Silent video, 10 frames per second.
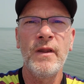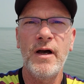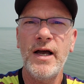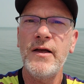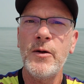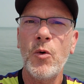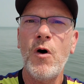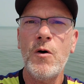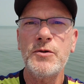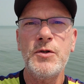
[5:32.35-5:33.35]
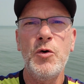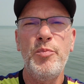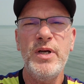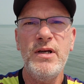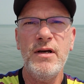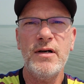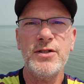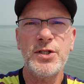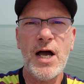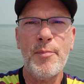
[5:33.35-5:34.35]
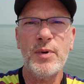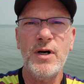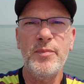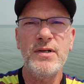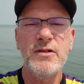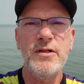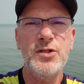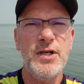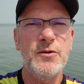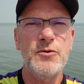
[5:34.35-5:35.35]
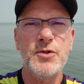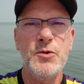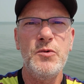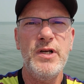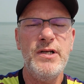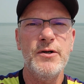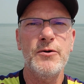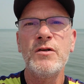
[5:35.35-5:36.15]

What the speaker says: And there will also be a shop coming to the channel soon here.